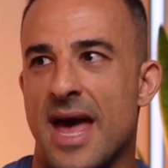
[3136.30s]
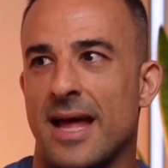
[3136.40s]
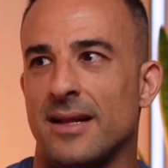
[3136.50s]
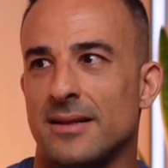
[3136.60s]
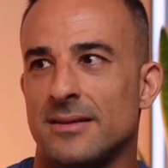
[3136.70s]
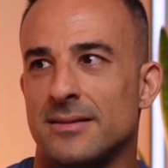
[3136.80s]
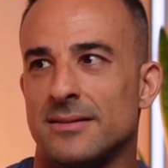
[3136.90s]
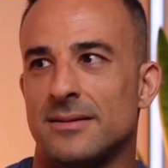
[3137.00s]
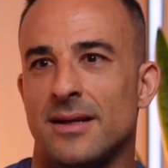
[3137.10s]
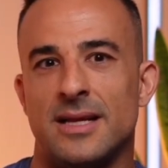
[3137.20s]
That,
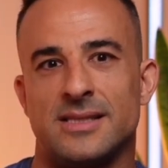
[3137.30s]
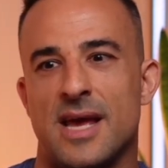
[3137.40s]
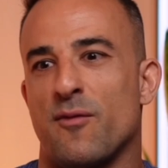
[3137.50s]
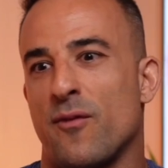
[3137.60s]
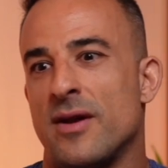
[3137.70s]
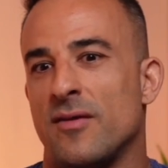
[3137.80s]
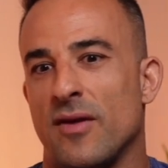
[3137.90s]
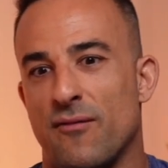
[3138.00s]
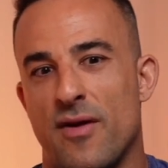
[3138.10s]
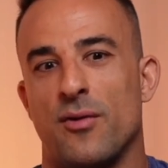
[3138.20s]
let's say a
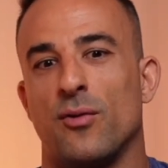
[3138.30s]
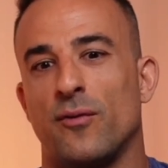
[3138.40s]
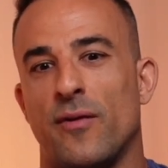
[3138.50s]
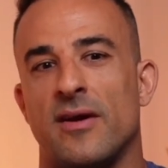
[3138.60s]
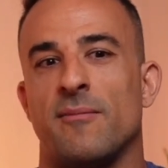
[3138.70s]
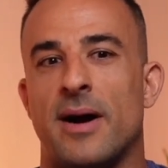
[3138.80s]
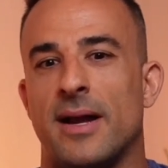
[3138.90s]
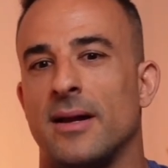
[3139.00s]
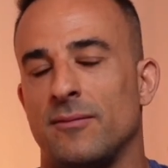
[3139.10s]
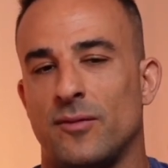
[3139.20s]
very good friend of
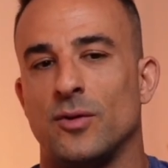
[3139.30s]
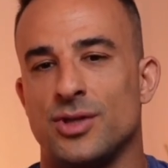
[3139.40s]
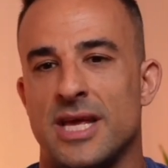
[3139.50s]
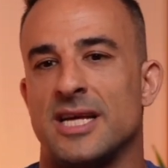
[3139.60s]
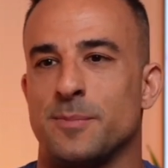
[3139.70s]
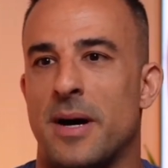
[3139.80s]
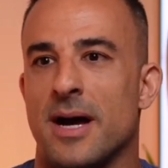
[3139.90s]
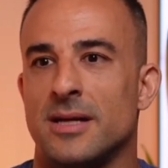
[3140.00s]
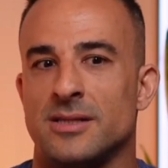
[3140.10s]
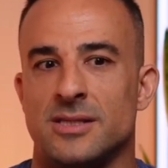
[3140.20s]
mine, unfortunately has
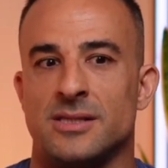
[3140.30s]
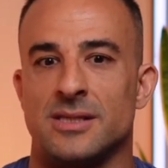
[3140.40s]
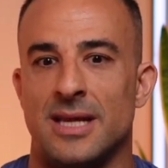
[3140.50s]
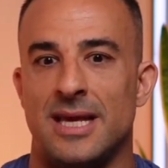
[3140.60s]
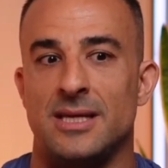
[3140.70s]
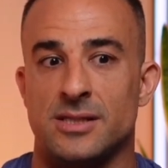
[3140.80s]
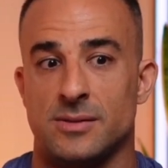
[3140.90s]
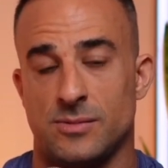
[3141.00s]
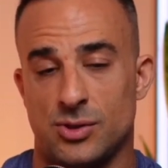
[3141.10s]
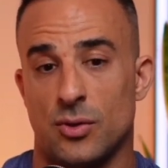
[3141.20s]
Parkinson's, and
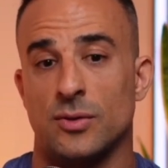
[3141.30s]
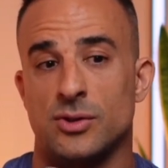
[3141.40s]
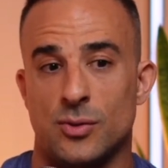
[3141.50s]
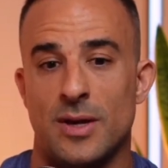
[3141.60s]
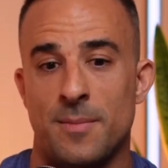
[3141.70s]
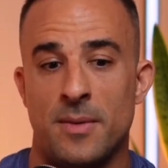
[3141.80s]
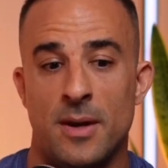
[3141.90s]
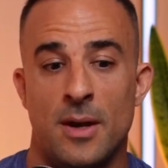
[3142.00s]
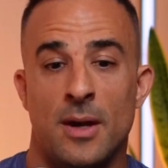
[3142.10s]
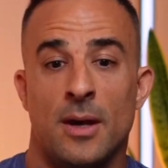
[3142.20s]
he's talking to him,
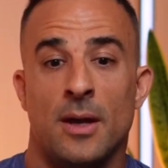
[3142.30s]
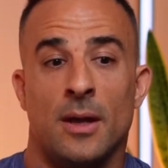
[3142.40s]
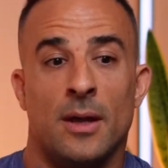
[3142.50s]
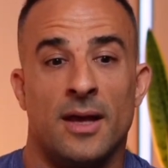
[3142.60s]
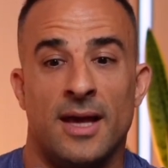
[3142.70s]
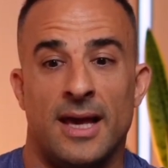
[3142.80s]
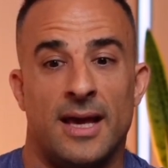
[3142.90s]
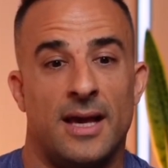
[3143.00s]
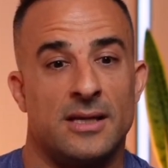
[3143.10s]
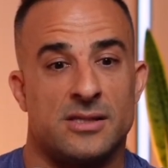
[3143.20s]

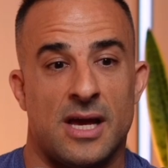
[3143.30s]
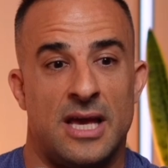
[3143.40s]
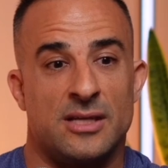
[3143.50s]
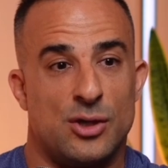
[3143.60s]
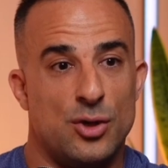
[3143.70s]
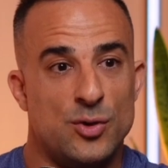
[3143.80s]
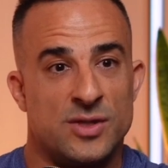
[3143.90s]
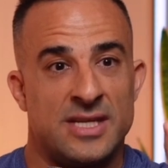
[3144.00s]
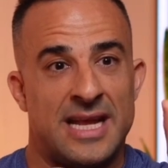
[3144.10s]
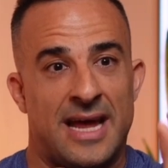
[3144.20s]
it's like he's
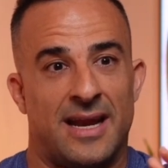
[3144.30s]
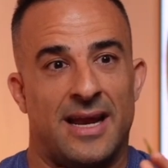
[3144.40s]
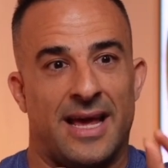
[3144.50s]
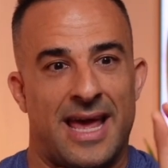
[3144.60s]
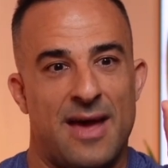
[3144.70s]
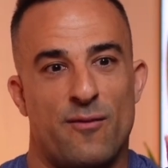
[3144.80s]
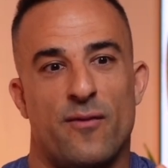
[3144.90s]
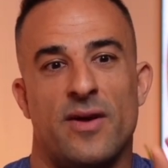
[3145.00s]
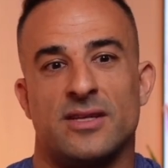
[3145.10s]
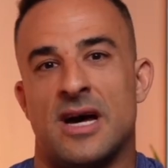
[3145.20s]
losing that. Like
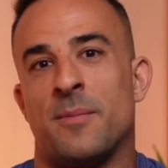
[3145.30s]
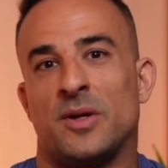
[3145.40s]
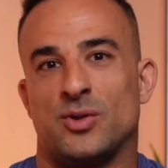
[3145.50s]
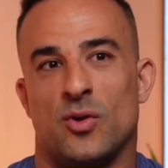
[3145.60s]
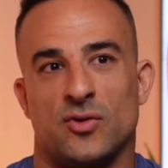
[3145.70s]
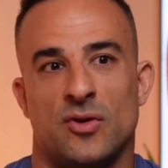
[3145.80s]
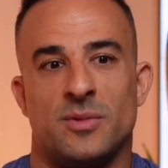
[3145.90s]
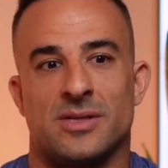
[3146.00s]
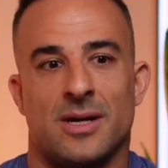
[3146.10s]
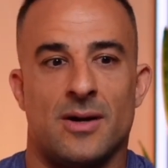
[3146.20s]
every time I talk to
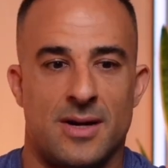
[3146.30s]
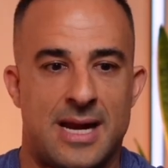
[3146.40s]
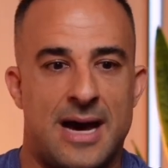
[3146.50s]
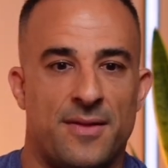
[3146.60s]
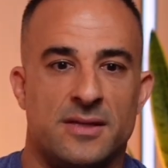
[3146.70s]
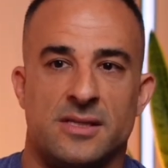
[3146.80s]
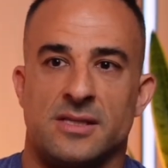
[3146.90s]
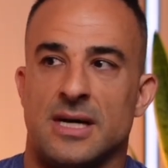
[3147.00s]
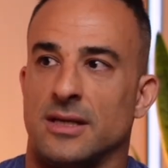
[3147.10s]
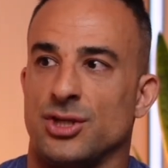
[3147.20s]
him, he's like, okay, now this
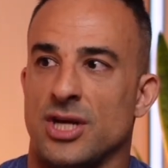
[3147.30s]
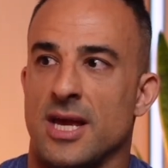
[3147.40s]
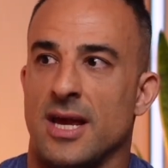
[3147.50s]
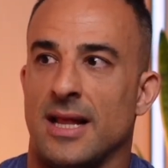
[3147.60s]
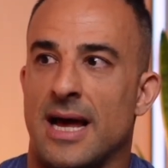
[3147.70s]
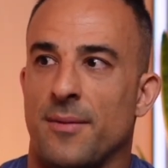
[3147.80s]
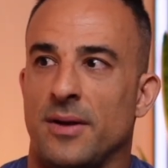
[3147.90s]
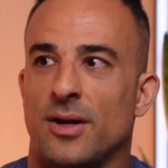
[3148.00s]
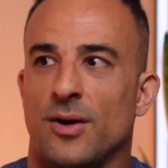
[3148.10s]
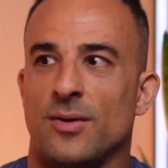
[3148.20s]
has started shaking now,
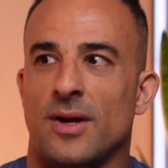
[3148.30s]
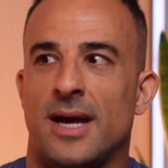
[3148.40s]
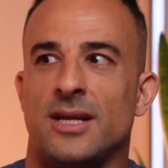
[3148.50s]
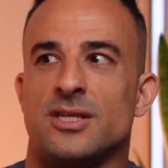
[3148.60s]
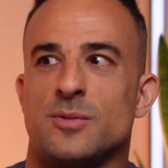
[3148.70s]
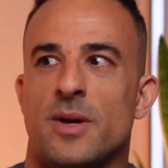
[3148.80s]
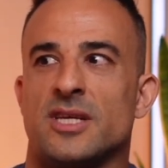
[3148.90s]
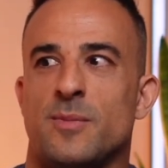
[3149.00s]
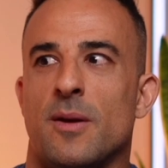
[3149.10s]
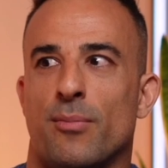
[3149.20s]
and it just
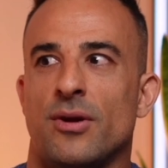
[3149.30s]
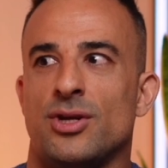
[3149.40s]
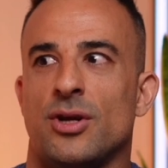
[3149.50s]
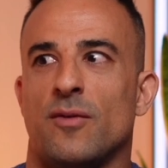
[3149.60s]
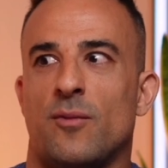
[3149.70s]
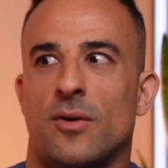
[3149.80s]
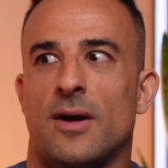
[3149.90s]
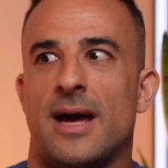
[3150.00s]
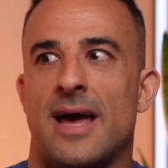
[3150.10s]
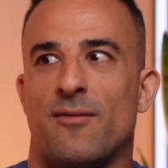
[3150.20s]
makes me appreciate of
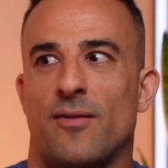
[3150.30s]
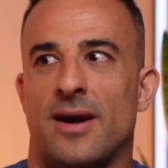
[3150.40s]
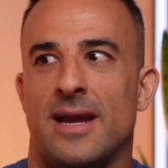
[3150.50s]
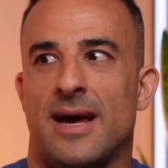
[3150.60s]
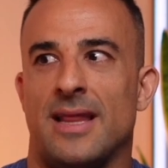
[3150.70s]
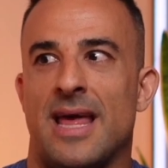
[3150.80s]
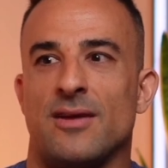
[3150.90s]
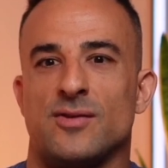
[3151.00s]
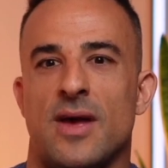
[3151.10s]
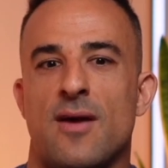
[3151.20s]
what I have right now.
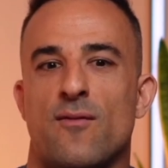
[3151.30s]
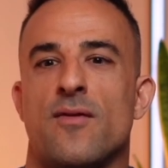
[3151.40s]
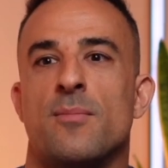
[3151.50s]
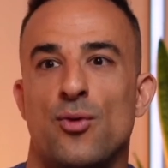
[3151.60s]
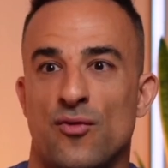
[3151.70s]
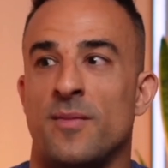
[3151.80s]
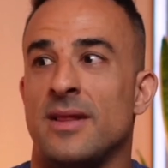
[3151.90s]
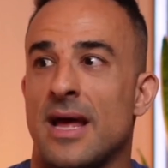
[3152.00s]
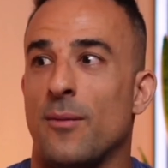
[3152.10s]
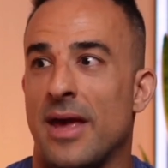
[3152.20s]
And so every
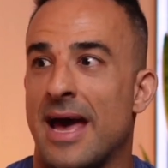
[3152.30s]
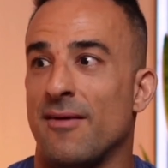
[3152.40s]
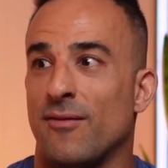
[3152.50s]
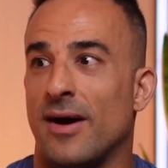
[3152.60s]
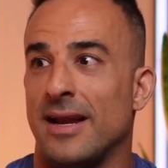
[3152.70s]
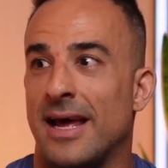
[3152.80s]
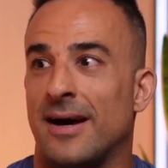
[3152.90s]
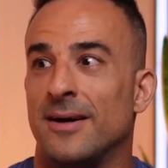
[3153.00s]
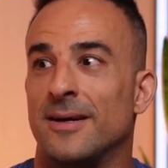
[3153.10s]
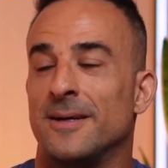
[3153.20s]
movement that we have right
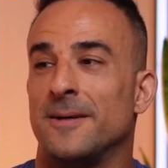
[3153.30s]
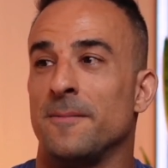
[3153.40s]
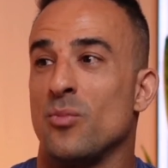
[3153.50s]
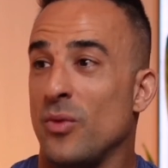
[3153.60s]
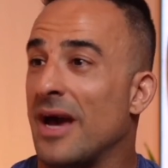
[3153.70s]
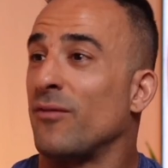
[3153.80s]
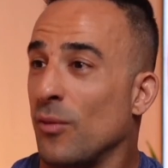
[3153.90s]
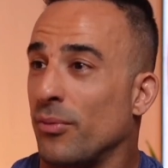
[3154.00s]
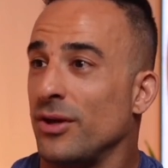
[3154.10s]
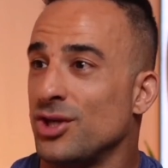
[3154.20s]
now, we have
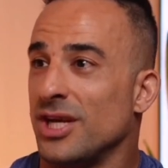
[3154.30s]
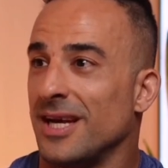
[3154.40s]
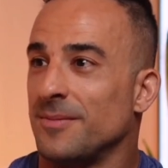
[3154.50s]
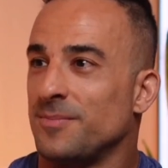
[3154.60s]
to appreciate.